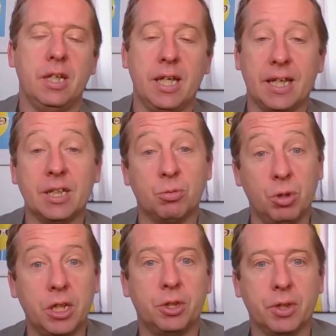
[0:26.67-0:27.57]
It gets
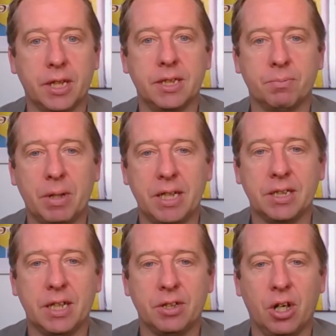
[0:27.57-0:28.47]
really tricky to manage
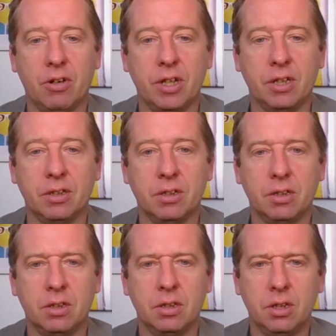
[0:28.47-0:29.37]
that diary.
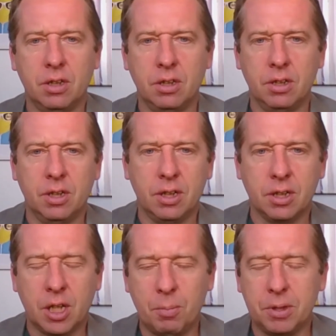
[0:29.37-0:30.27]
A
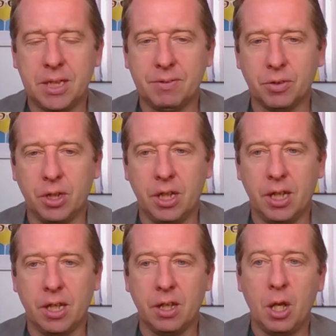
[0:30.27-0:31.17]
couple of tips for you
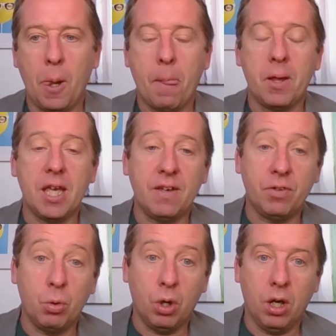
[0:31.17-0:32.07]
here. If
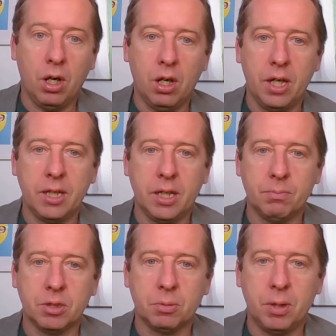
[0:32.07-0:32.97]
you are lined
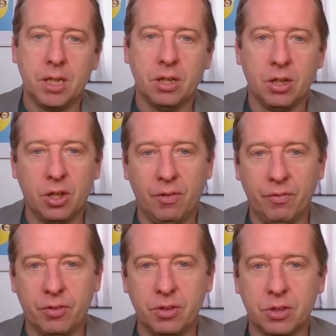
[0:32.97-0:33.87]
up to speak at a
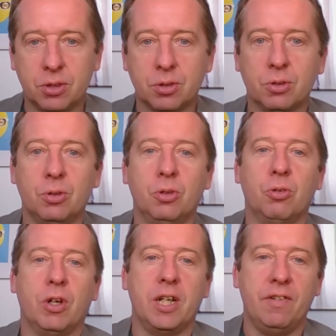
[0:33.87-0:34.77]
conference
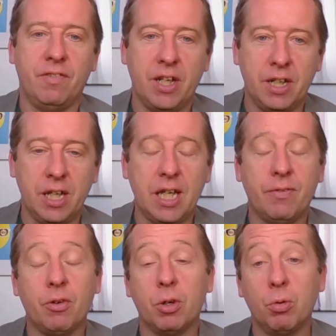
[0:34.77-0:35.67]
or run an event,
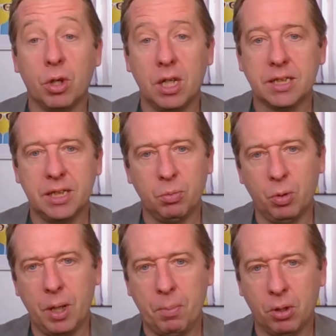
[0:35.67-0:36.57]
if you're in an organisation
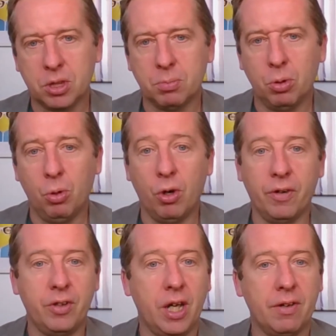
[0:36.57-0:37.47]
where possible, or
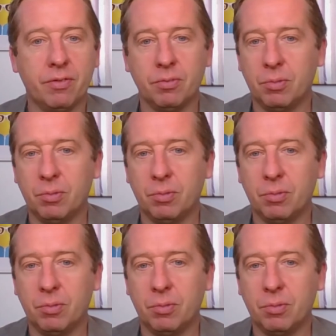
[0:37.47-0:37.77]
if you have